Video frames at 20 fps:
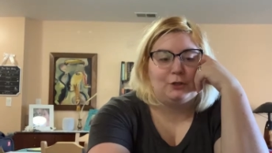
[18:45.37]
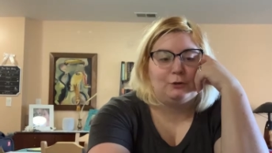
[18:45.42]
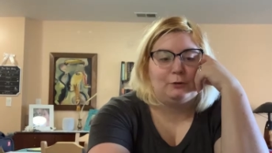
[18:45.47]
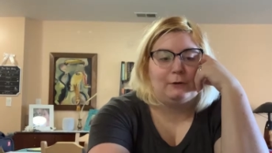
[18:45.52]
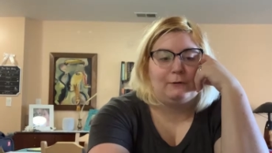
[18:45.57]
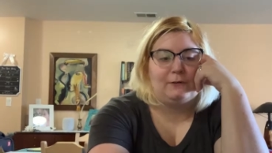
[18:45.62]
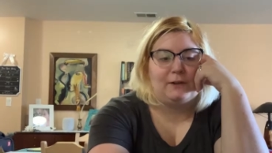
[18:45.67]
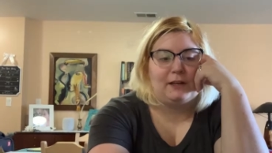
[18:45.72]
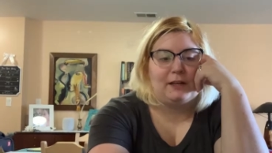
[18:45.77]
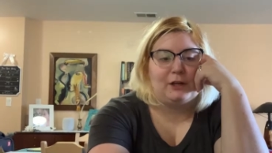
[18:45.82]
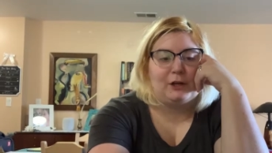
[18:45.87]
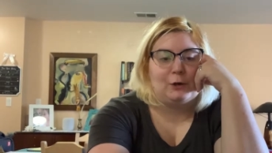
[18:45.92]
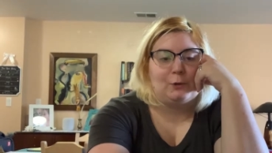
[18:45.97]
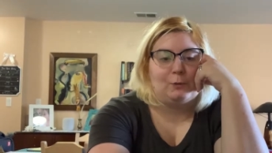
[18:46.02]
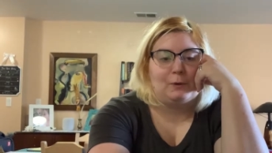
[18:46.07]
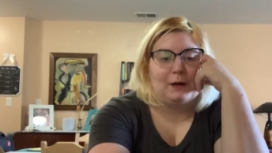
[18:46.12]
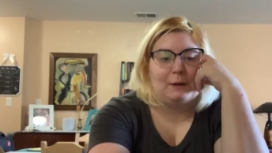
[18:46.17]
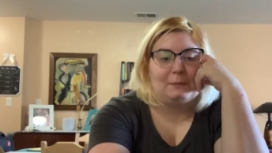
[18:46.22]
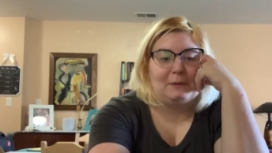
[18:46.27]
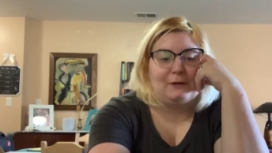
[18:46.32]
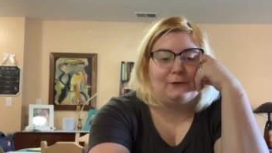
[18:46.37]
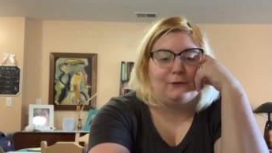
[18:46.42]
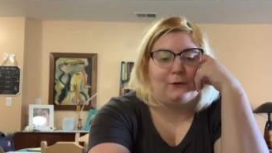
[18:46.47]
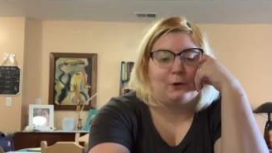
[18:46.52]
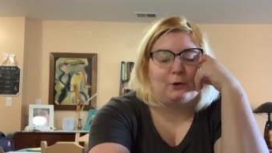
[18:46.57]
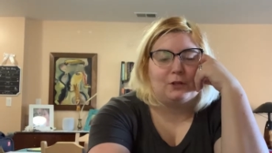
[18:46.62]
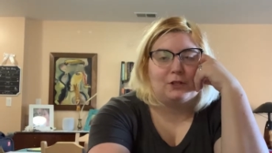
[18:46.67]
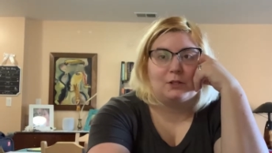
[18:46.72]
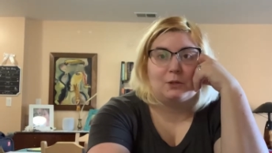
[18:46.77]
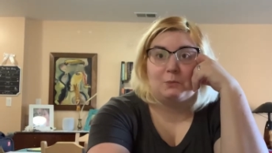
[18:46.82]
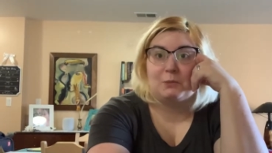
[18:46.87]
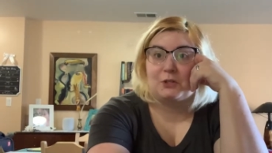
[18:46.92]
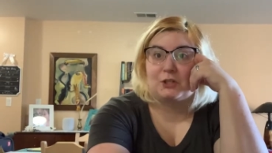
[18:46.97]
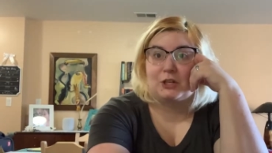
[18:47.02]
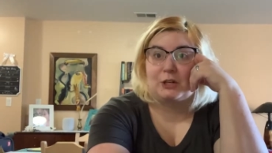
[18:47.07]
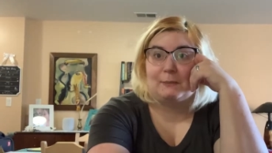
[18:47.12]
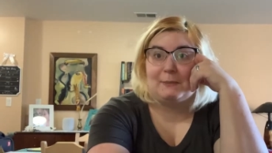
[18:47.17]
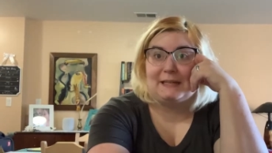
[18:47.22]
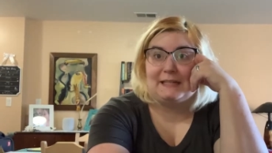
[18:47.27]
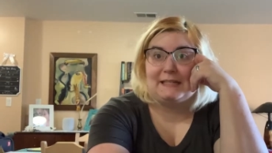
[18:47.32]
to do a video where my phone is almost
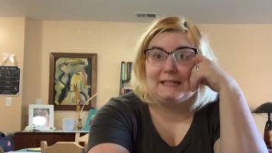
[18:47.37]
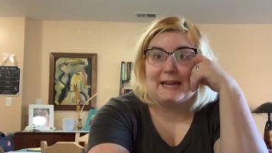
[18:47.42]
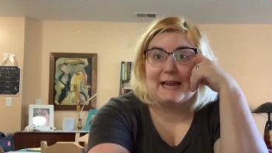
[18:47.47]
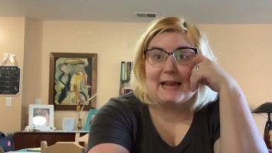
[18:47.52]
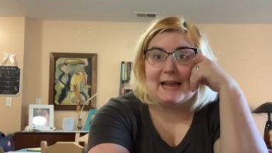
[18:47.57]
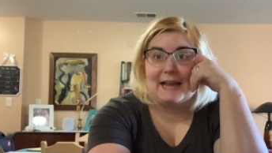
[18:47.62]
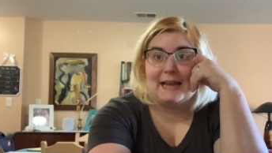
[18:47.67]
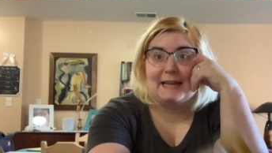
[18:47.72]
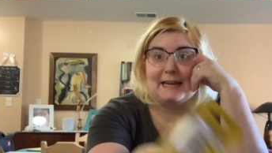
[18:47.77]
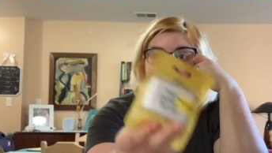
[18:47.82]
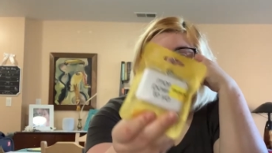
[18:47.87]
going to be dead